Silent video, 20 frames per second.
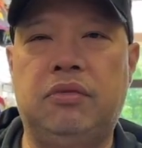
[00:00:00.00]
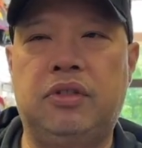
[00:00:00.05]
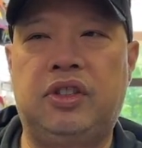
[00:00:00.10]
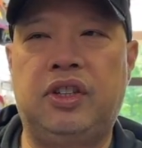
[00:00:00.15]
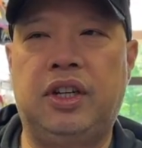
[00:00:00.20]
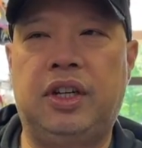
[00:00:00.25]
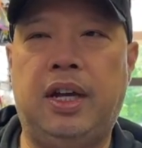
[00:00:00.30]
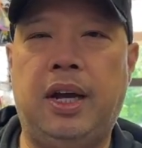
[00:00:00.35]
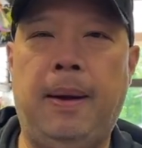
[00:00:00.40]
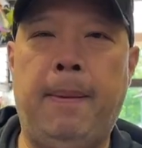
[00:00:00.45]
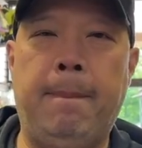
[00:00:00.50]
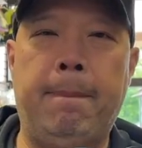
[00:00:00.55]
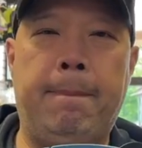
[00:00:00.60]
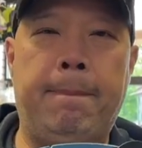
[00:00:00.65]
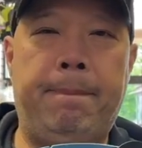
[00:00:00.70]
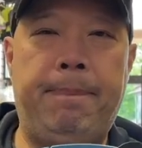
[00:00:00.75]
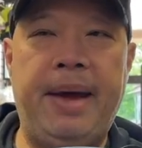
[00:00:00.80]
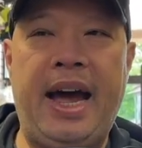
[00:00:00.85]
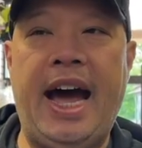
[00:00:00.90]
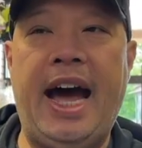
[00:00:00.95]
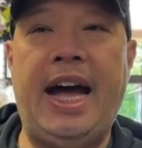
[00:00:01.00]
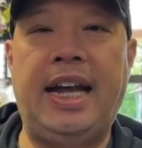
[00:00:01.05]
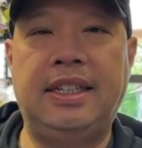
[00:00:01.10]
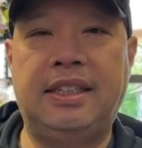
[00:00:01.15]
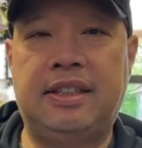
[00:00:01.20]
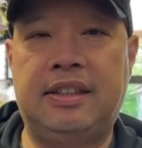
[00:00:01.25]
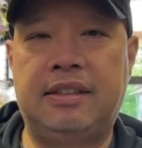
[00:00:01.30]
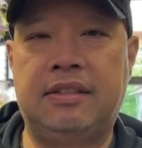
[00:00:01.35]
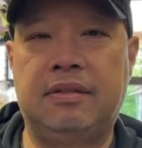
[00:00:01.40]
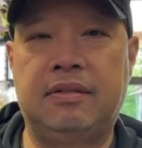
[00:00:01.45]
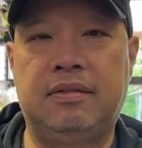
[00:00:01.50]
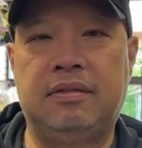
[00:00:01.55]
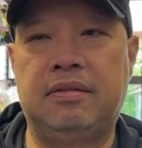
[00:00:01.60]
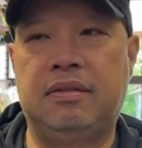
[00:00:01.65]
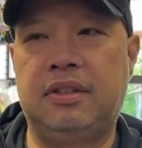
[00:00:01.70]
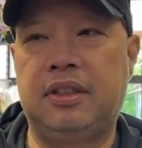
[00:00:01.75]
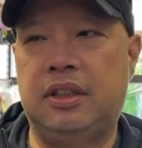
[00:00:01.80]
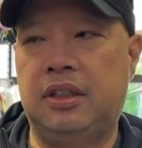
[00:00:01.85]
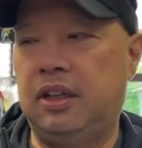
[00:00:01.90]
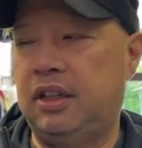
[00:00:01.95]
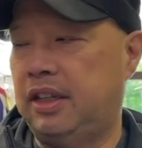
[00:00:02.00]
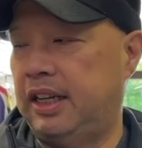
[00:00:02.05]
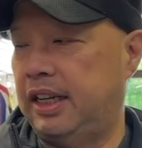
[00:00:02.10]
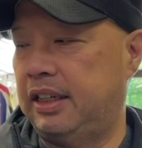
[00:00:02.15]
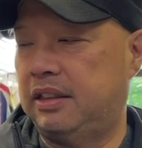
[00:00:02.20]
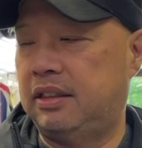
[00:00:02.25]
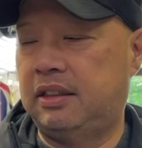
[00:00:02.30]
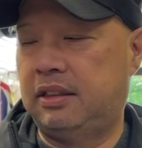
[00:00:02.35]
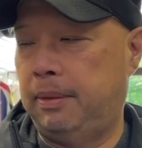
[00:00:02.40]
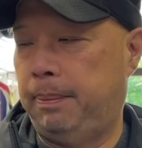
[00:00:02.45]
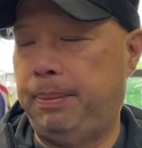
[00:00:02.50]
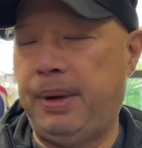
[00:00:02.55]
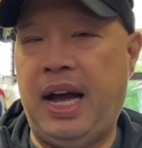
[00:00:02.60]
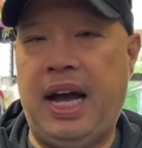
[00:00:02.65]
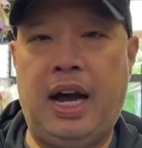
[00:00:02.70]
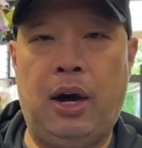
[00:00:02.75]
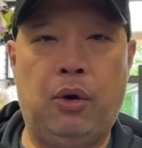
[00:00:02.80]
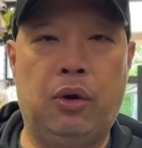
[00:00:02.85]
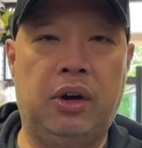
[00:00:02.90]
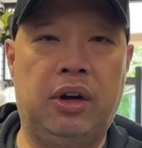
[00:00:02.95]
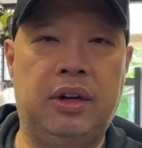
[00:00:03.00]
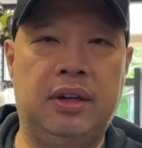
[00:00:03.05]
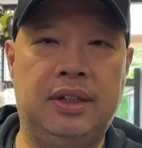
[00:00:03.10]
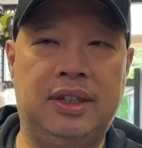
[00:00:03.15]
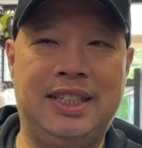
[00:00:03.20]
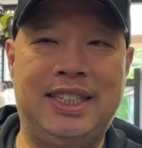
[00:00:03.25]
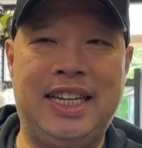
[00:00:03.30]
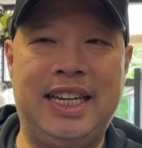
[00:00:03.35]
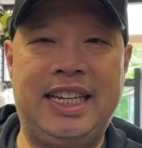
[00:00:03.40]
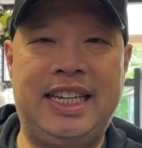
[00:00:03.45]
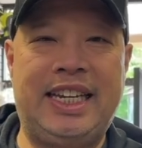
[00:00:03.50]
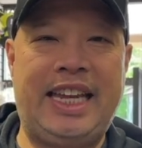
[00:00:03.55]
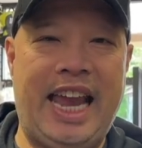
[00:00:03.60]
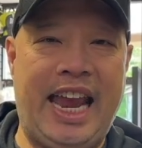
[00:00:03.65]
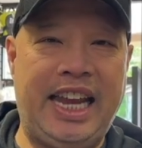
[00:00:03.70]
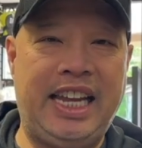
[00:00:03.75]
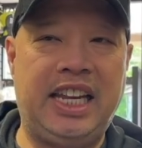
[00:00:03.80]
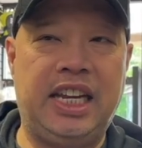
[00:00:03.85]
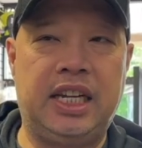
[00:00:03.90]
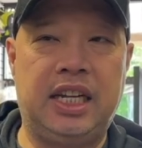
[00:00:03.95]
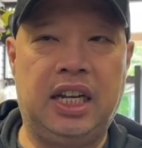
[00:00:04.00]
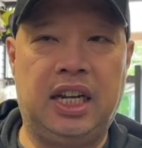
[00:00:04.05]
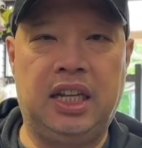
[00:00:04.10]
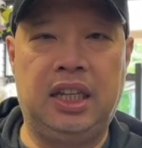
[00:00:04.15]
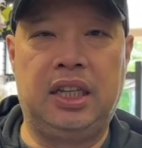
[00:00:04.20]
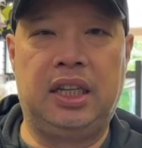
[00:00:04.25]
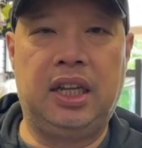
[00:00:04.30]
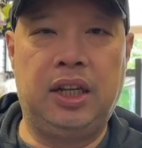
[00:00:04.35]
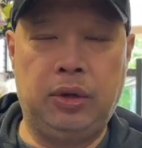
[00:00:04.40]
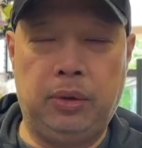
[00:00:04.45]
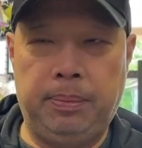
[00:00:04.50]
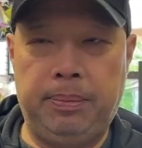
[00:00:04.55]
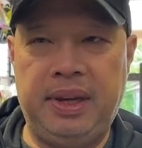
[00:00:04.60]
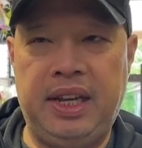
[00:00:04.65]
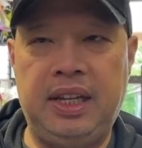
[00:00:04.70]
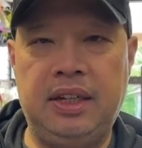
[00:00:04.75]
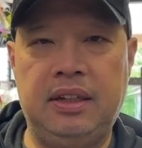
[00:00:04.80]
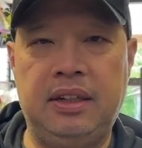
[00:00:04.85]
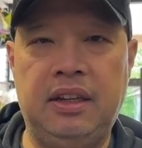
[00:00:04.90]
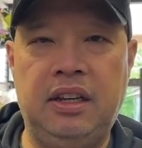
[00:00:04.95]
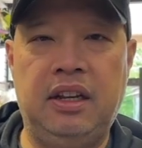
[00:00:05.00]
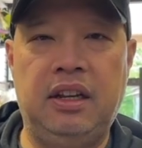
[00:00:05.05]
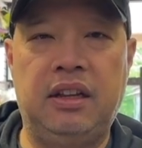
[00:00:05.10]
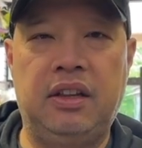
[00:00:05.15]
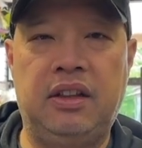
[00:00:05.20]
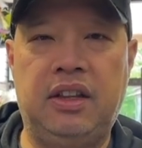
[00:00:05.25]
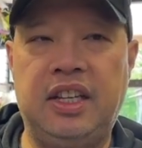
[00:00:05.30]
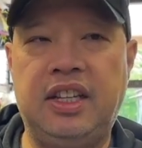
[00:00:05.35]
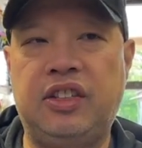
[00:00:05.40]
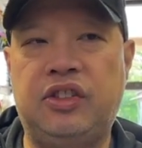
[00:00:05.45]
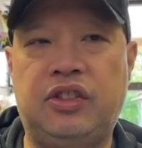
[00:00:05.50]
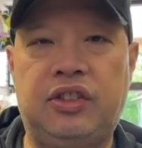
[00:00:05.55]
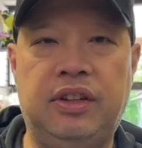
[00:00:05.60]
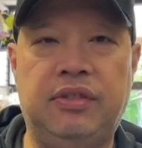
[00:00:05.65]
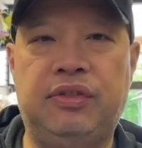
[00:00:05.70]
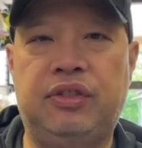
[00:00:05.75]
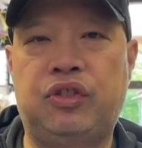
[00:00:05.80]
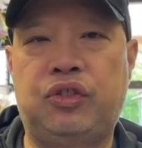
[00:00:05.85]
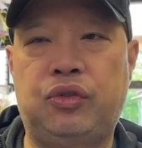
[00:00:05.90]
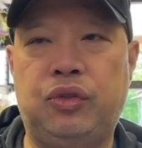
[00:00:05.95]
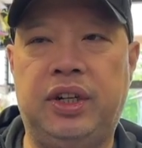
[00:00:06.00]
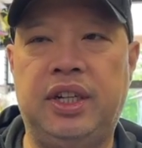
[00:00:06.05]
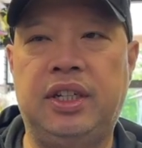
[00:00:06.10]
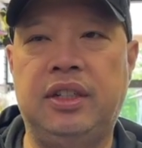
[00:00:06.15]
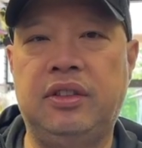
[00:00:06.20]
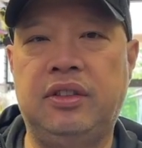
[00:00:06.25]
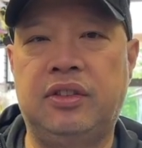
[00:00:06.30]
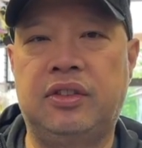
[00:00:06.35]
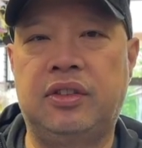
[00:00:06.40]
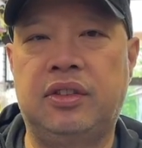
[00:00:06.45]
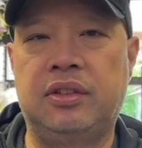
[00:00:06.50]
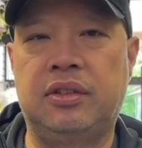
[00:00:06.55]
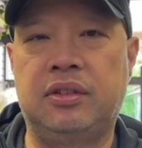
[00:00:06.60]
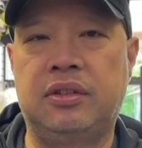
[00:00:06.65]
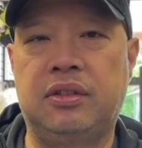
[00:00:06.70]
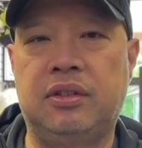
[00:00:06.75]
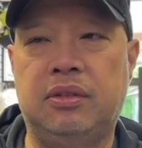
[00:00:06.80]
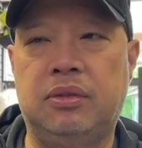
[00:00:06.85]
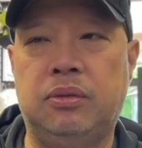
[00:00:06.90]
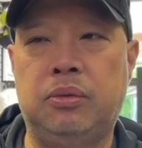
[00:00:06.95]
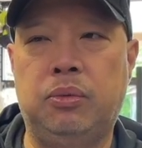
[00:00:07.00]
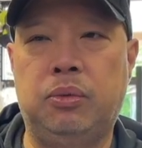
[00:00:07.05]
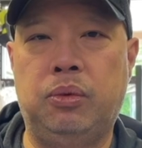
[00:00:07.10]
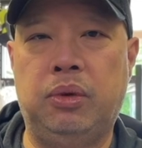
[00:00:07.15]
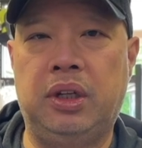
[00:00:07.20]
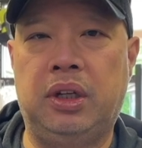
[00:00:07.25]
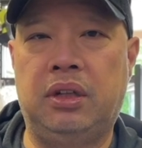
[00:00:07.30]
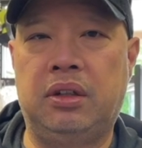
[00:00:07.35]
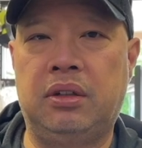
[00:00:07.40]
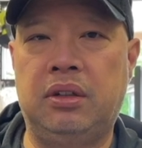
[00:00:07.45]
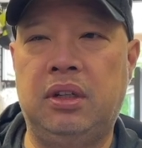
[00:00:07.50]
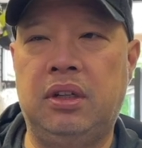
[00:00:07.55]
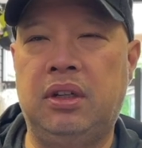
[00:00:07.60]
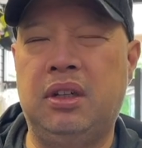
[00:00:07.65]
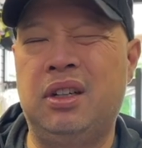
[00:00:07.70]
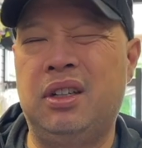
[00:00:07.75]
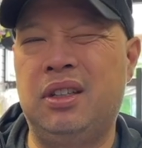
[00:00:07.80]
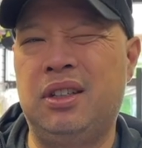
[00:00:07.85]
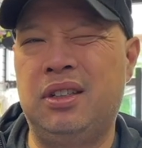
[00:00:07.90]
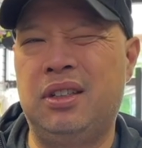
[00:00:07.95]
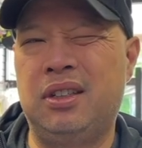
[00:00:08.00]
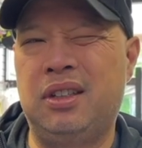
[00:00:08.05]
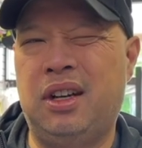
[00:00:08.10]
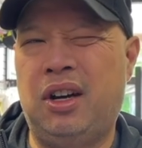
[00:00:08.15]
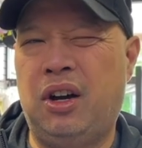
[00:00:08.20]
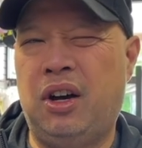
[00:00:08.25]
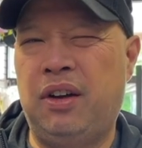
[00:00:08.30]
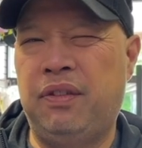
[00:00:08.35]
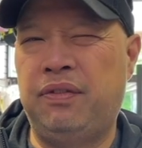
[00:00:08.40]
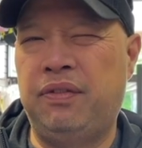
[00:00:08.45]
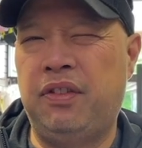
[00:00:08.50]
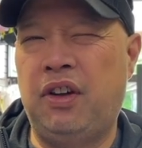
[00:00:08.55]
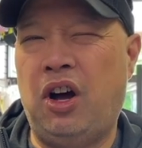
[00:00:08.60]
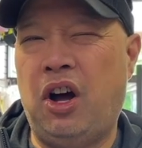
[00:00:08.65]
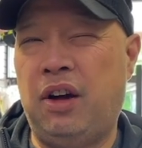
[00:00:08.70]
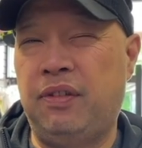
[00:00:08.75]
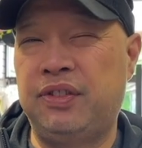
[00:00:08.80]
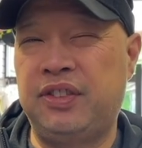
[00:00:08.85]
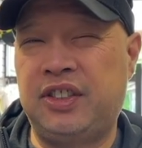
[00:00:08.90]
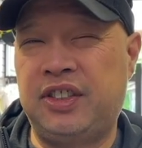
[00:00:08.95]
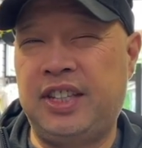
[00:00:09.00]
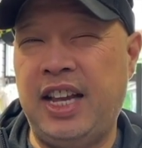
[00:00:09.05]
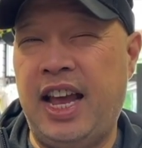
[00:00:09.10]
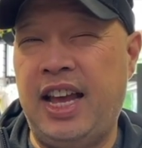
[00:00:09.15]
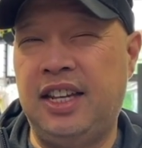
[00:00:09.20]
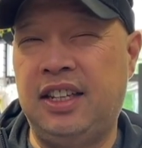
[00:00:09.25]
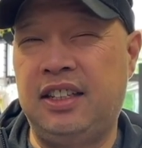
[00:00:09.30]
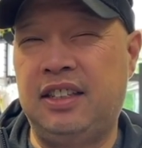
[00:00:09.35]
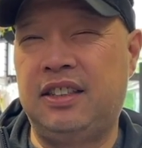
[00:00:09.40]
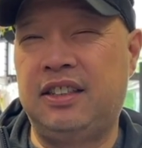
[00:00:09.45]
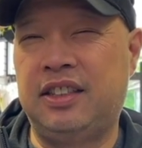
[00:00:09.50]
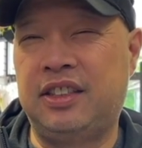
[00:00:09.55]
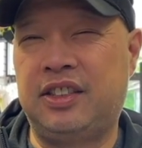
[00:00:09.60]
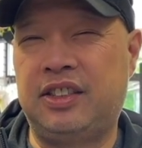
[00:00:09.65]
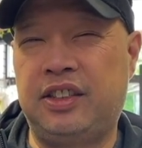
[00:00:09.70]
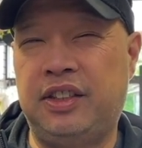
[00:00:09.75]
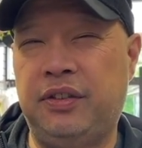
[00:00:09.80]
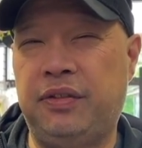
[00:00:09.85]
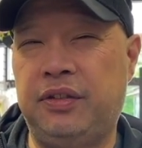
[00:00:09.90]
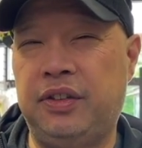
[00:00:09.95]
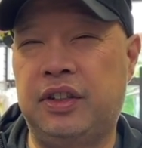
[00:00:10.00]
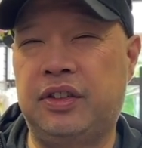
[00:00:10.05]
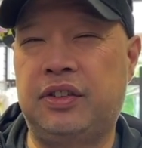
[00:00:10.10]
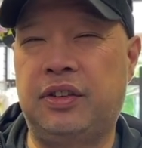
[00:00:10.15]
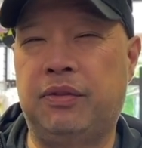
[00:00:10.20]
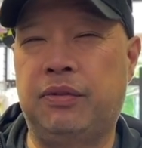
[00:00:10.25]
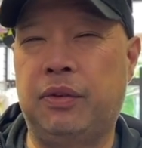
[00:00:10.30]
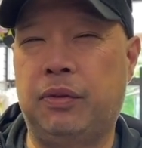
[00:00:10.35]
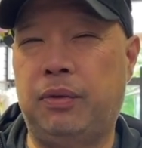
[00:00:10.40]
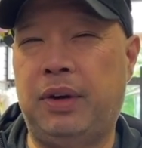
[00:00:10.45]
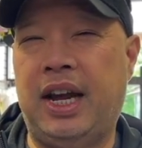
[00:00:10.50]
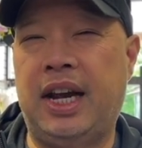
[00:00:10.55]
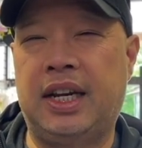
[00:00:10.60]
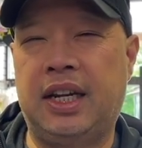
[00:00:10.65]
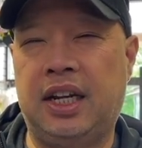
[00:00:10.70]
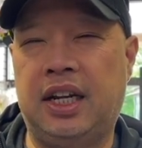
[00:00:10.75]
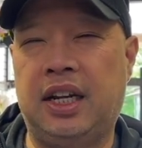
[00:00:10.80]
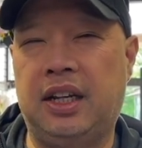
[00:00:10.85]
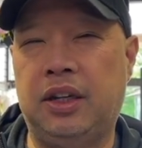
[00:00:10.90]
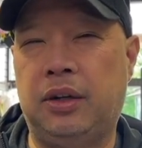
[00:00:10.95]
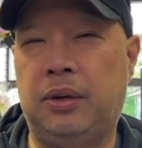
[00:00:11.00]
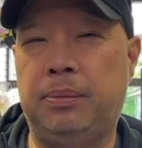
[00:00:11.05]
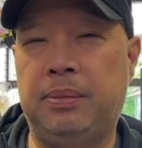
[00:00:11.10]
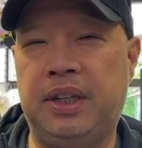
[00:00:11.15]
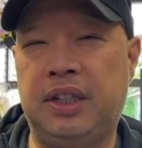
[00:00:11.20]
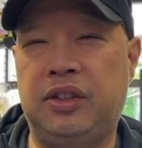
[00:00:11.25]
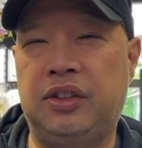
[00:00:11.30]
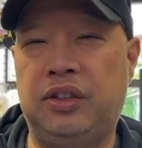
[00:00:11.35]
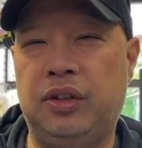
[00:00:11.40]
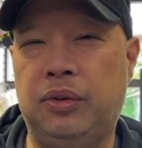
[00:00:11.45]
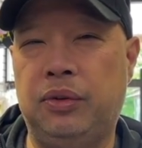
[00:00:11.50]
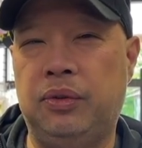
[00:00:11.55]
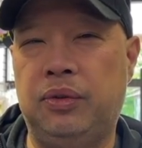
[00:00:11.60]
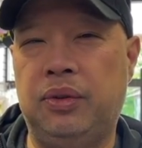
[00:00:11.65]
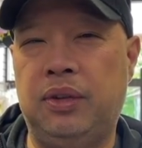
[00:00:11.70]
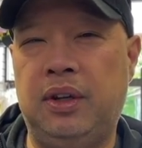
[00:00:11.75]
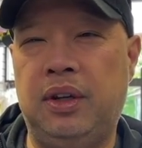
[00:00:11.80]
to combat, you know, like the power, negate it a little bit, these stiff strings will off offset the stiffness of the racket a little bit too.